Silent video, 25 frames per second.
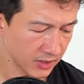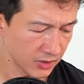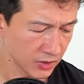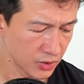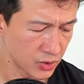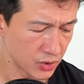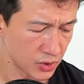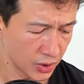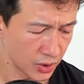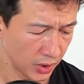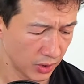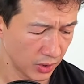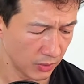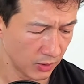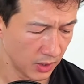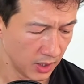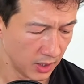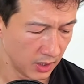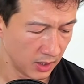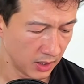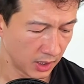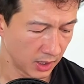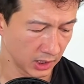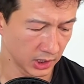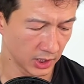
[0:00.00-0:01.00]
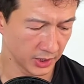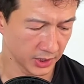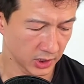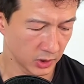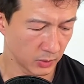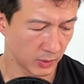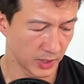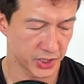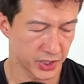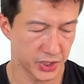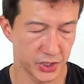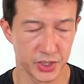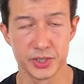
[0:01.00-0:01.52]
So a lot of
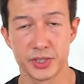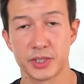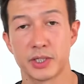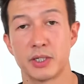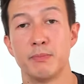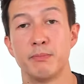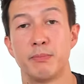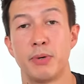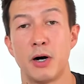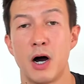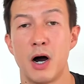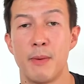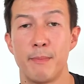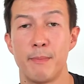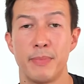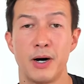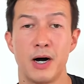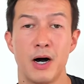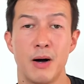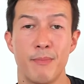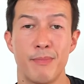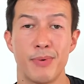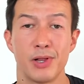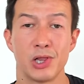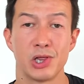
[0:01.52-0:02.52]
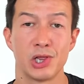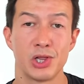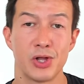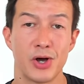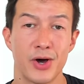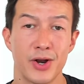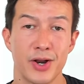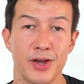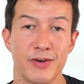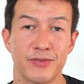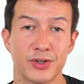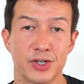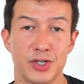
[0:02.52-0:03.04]
questions can pop up, a
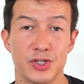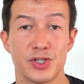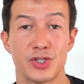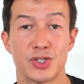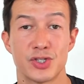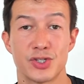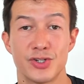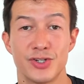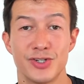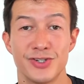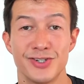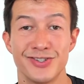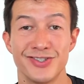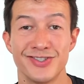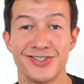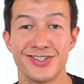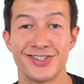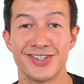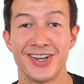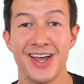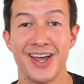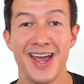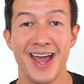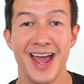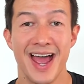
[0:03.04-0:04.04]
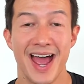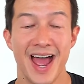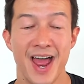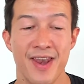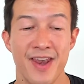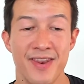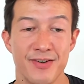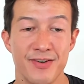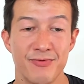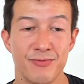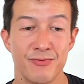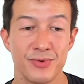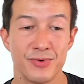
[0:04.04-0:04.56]
lot of concerns,
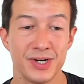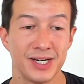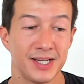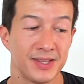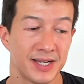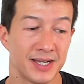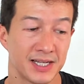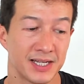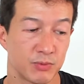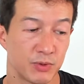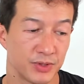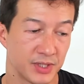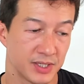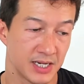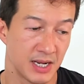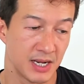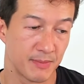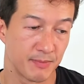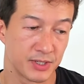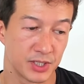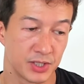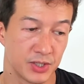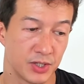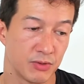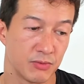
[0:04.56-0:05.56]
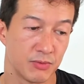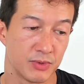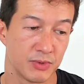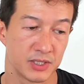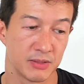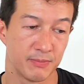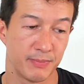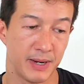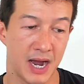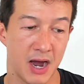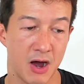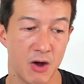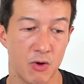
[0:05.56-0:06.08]
and really that's what this episode was
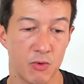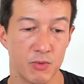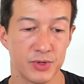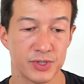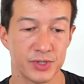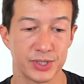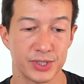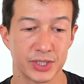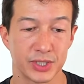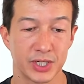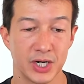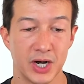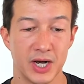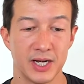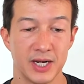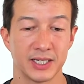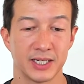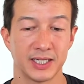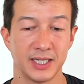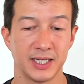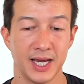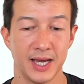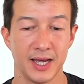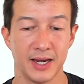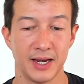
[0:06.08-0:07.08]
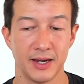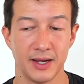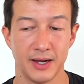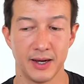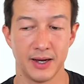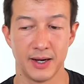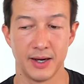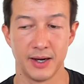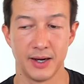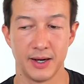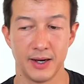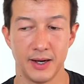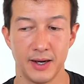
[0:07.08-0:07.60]
about, was to kind of get
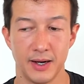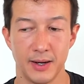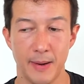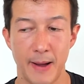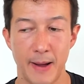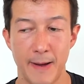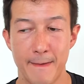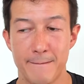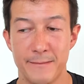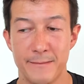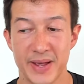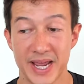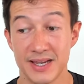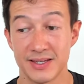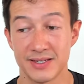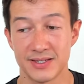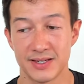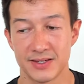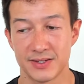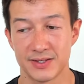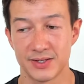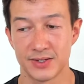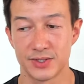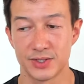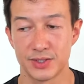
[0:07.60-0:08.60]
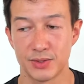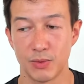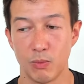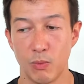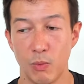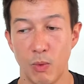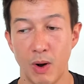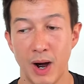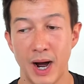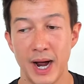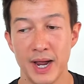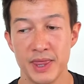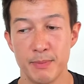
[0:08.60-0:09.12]
a basis as to
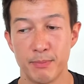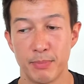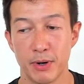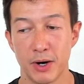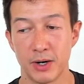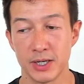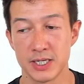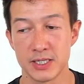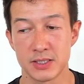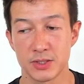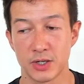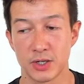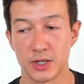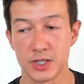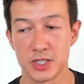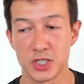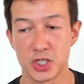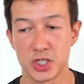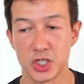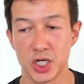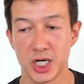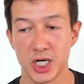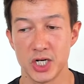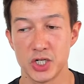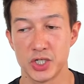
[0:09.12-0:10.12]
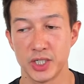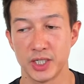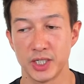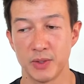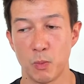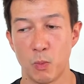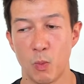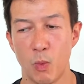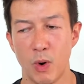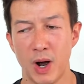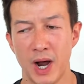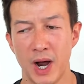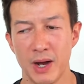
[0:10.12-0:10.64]
why the body starts changing
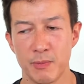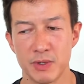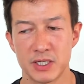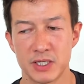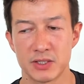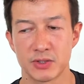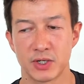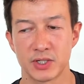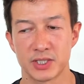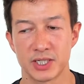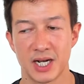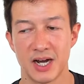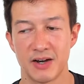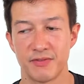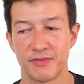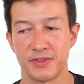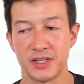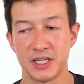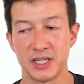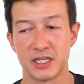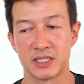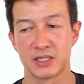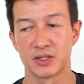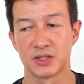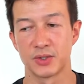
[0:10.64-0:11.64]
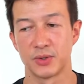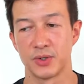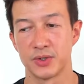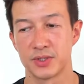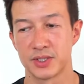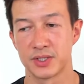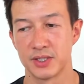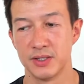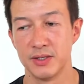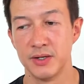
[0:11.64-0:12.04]
and why we start to have these thoughts.